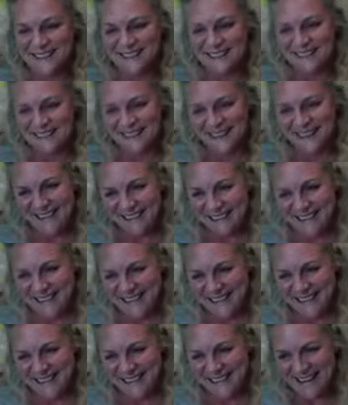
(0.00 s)
All right,
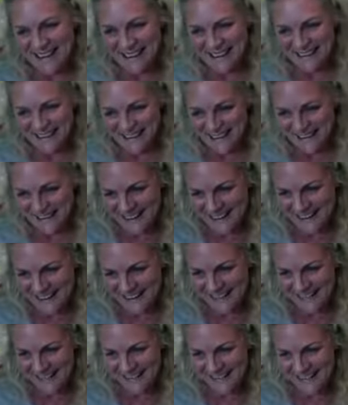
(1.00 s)
Melanie, thank
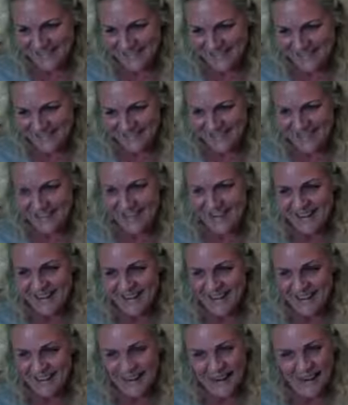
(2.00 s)
you.
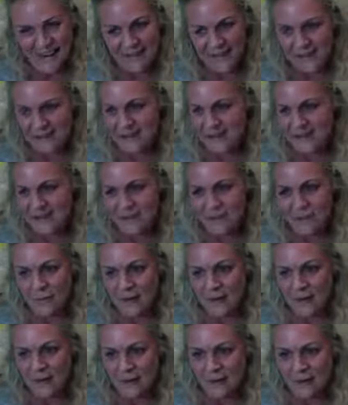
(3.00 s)
Yeah, they give us so
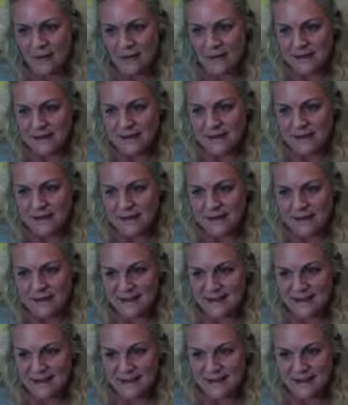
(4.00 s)
many amazing
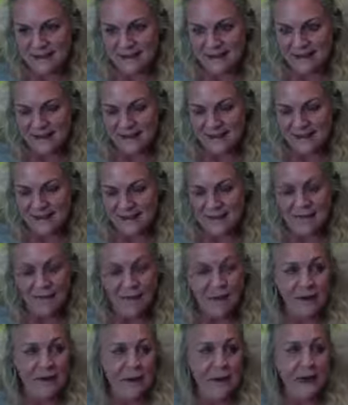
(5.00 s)
lessons. And
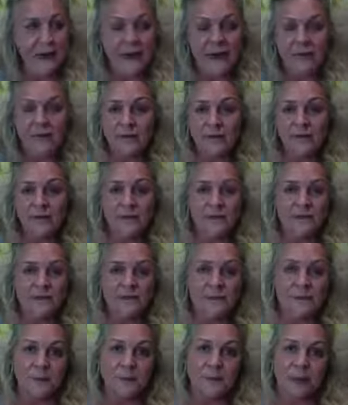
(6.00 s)
even from
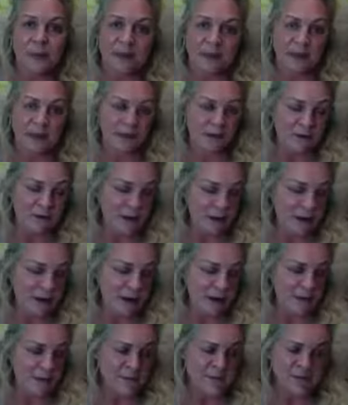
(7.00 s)
spirit, you know, if your
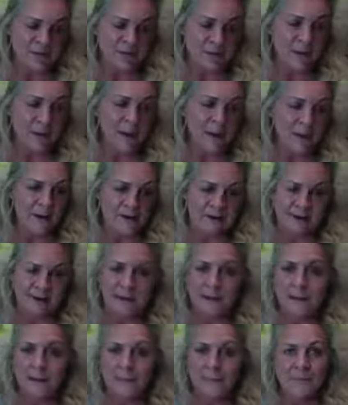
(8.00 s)
animals have passed,
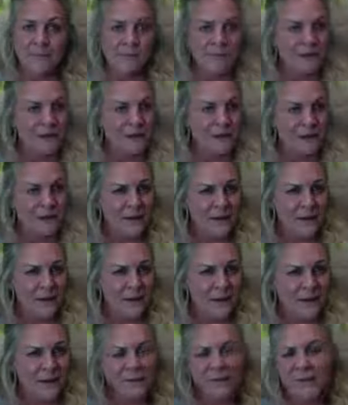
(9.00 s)

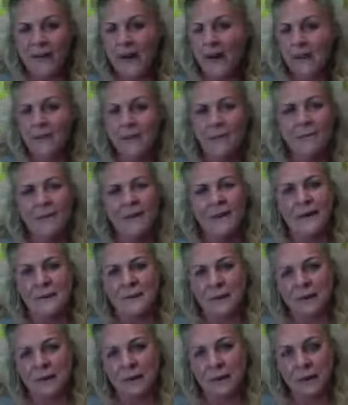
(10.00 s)
invite them
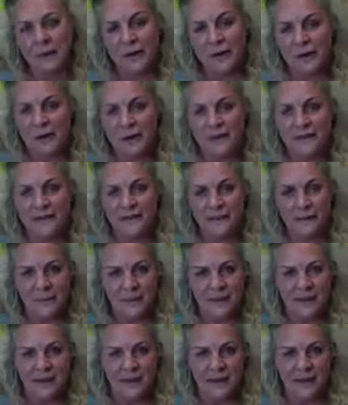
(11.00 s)
in before you go to
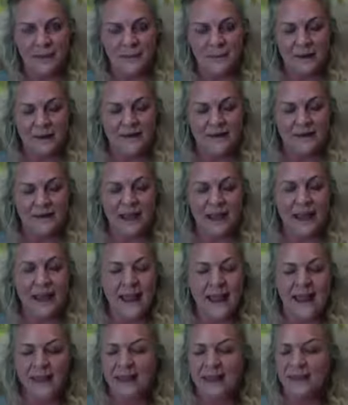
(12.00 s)
sleep at night, because
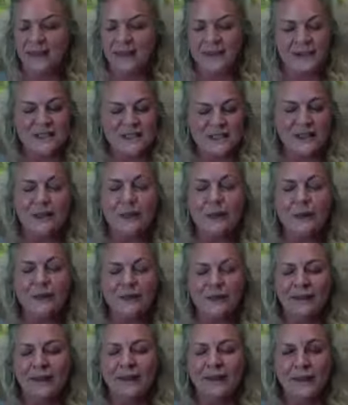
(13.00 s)
they're still
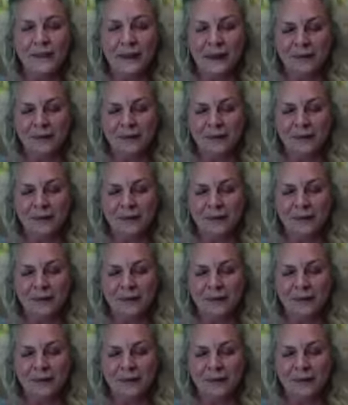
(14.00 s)
with you.